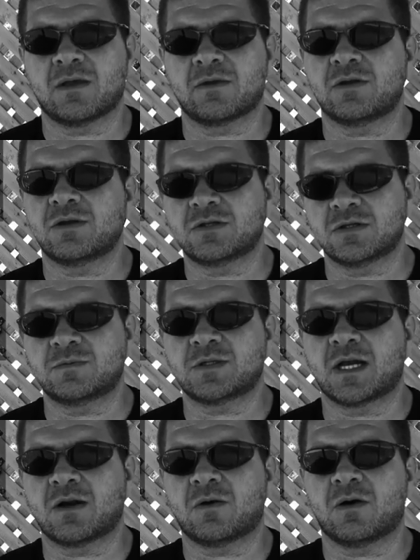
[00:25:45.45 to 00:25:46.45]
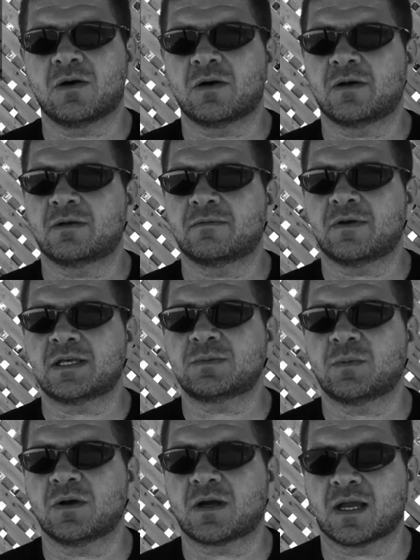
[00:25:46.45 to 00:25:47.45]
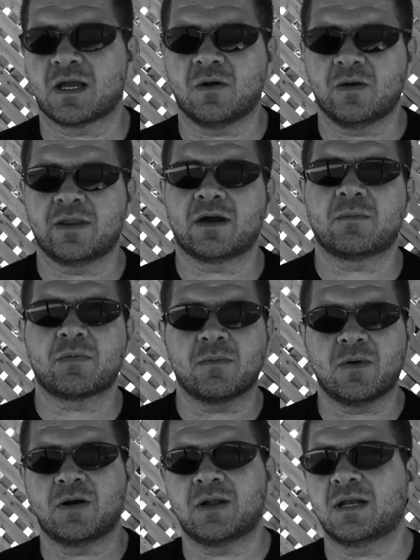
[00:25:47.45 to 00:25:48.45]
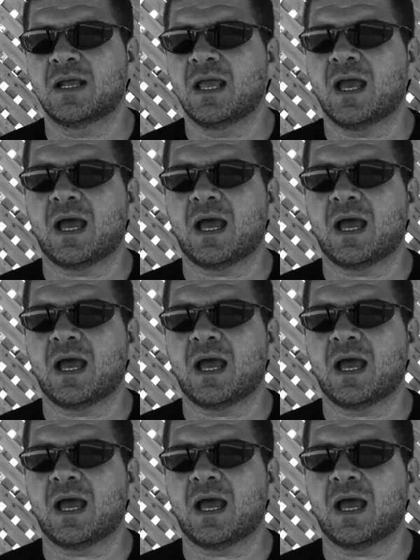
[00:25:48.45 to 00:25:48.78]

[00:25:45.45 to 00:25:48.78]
other YouTube channel on Facebook, I go in there, promote it,